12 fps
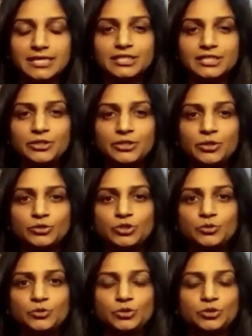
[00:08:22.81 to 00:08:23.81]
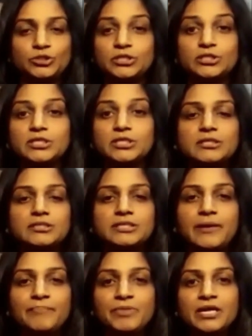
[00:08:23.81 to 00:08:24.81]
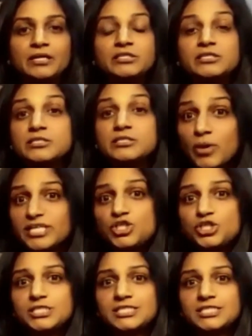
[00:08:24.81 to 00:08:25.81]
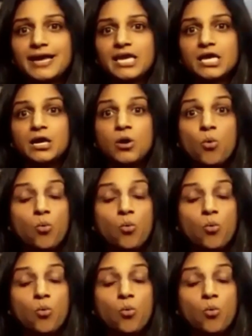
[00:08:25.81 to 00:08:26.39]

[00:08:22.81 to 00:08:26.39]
To the questions like,